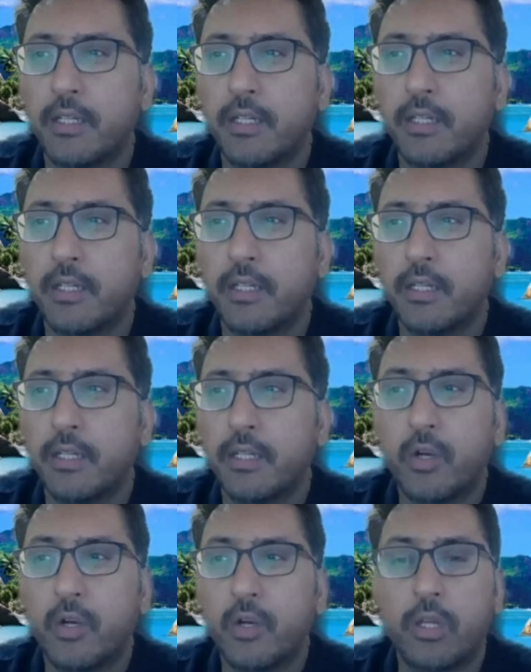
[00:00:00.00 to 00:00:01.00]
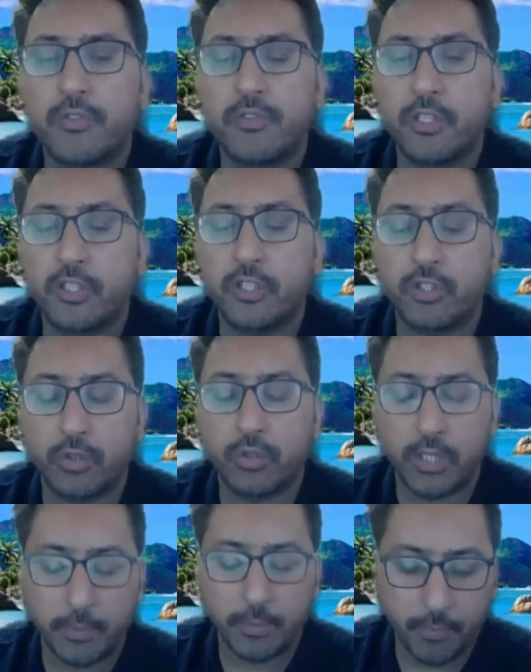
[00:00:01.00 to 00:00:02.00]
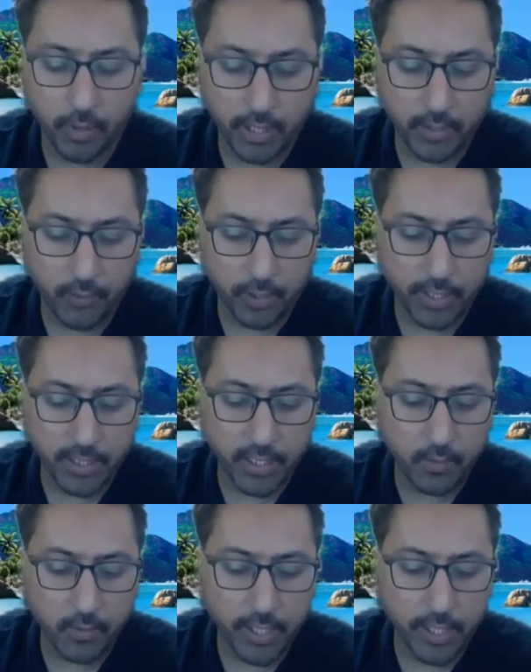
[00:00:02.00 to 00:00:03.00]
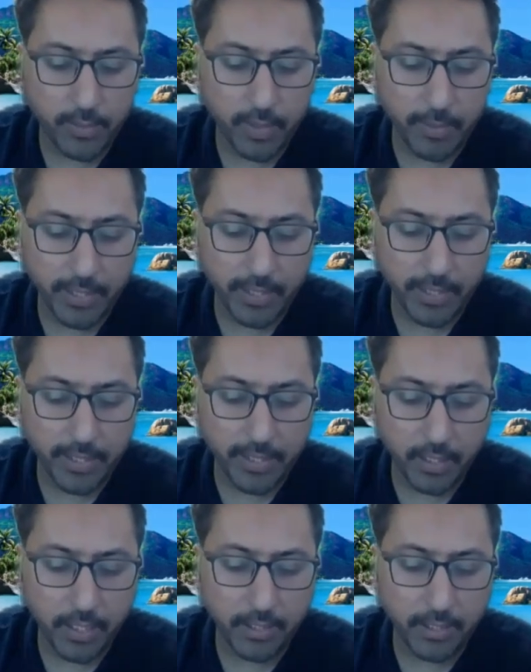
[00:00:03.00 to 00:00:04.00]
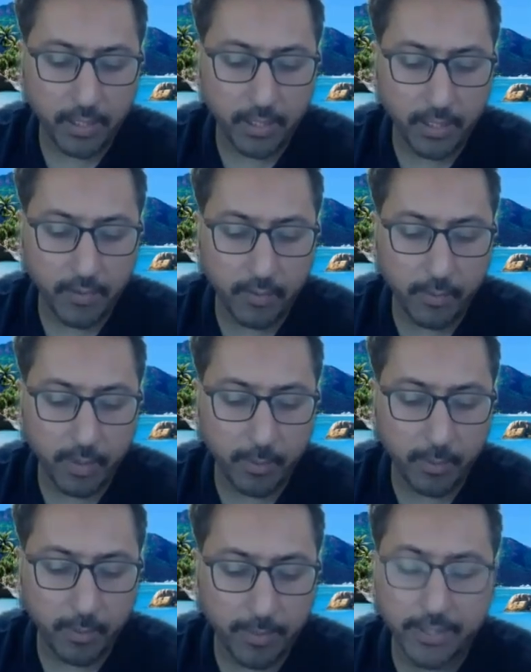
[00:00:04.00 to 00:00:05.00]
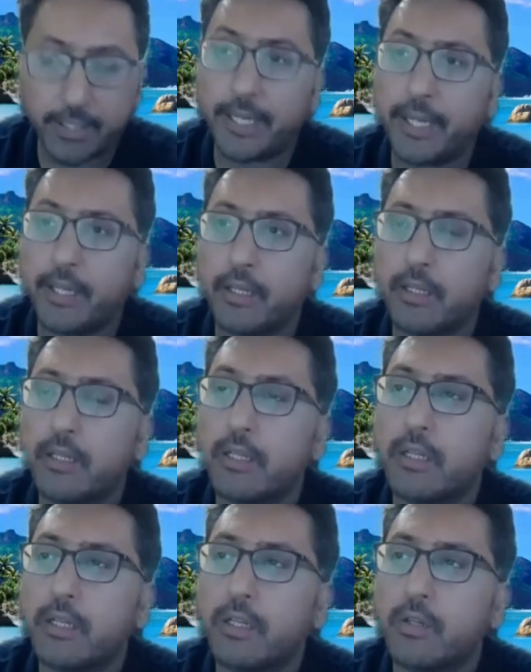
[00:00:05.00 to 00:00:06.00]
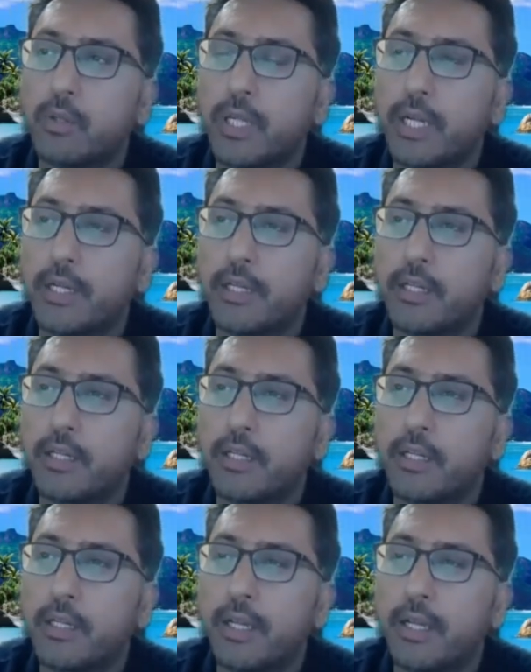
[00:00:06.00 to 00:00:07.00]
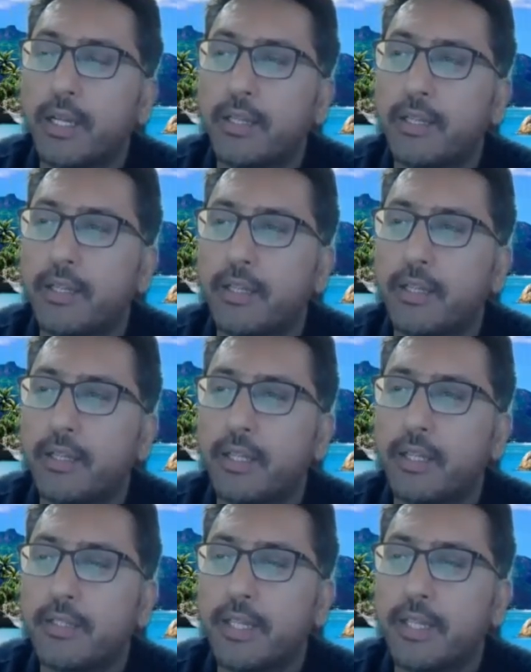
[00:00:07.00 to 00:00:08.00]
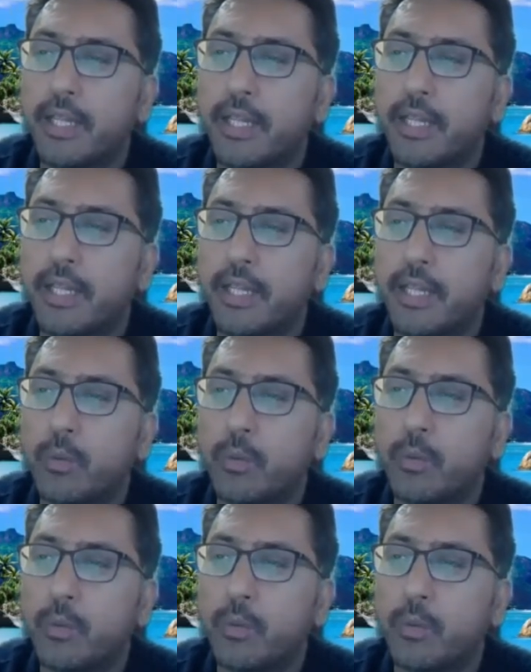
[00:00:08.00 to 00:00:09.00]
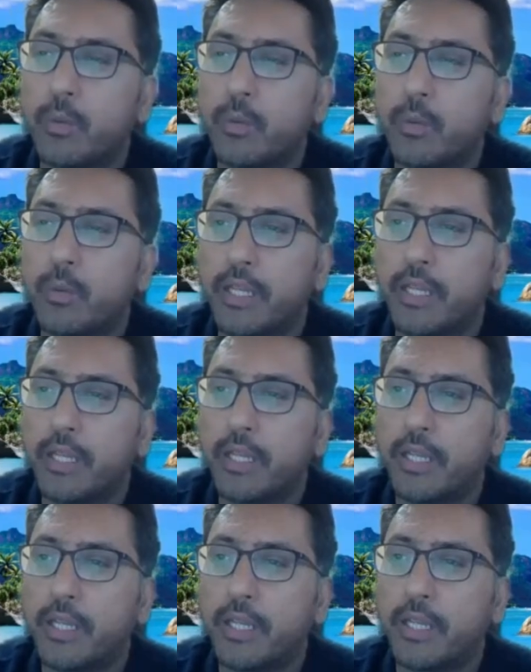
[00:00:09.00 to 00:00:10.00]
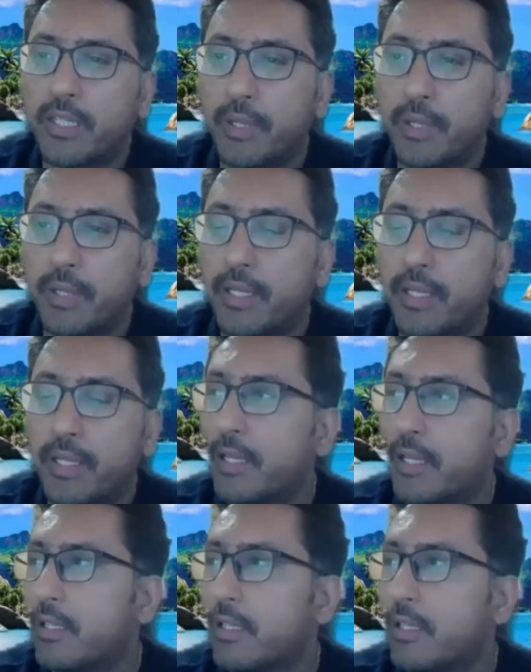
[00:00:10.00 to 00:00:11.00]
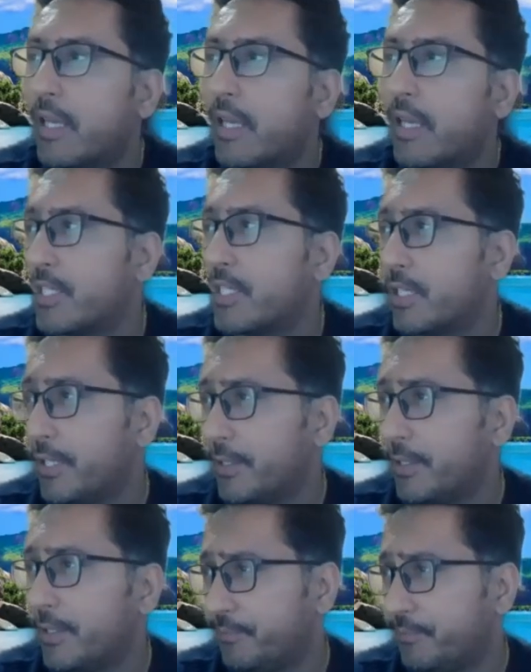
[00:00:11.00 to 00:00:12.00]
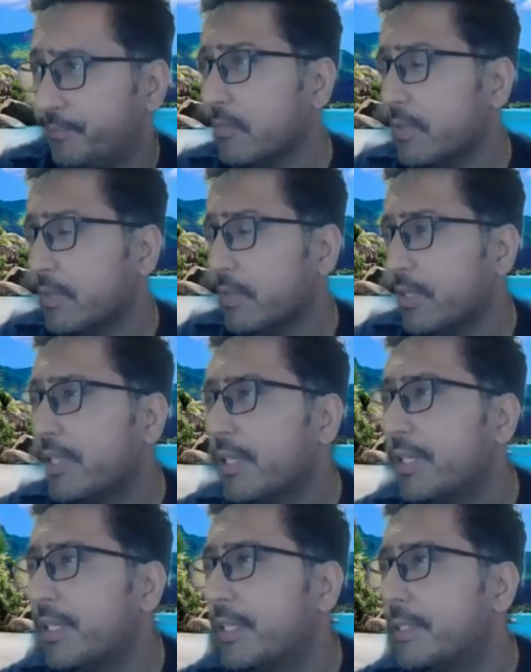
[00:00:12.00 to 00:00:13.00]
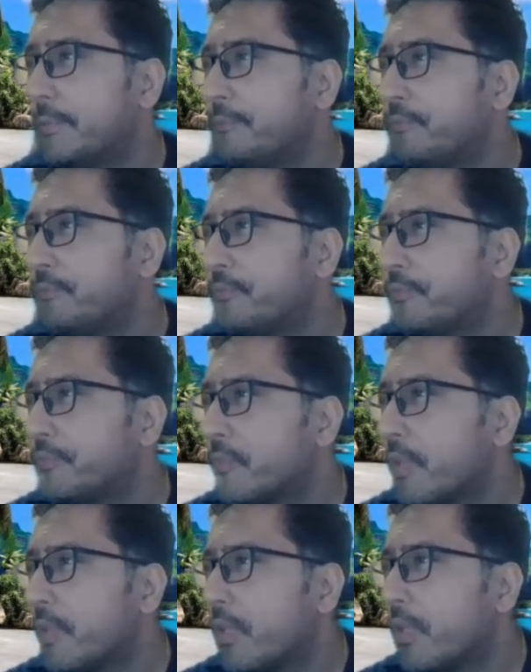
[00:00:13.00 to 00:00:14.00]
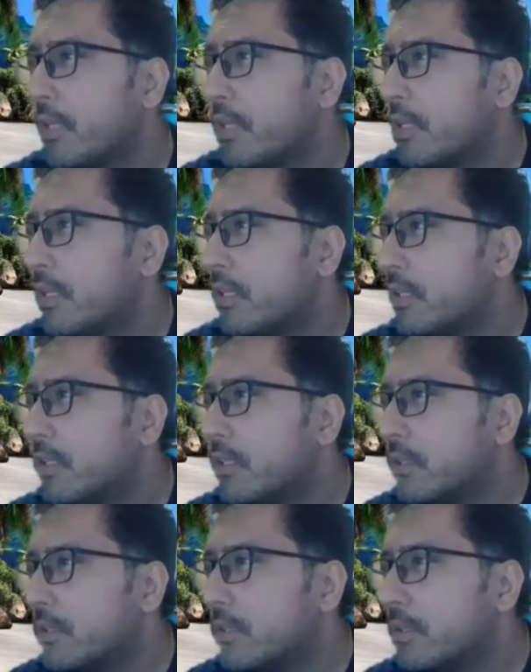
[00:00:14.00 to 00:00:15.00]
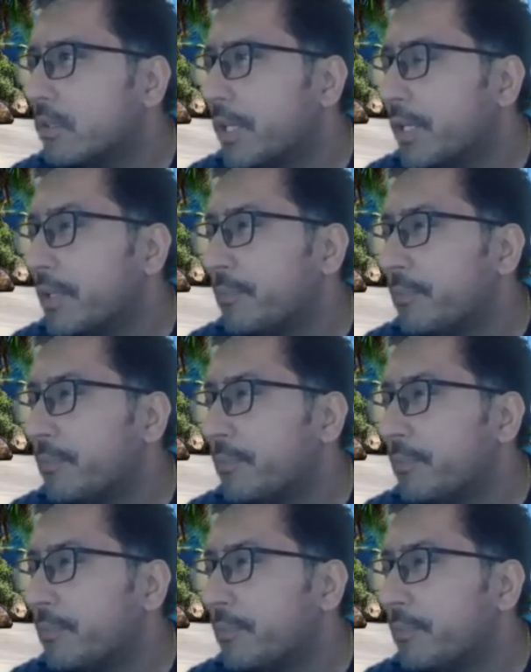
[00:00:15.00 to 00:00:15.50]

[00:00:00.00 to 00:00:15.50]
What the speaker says: there will be a column which will show that okay, for this invoice payment is done, and then there will be a payment link to that, and this link will take it. So for example, for the payment link, they have mentioned here uh, uh, here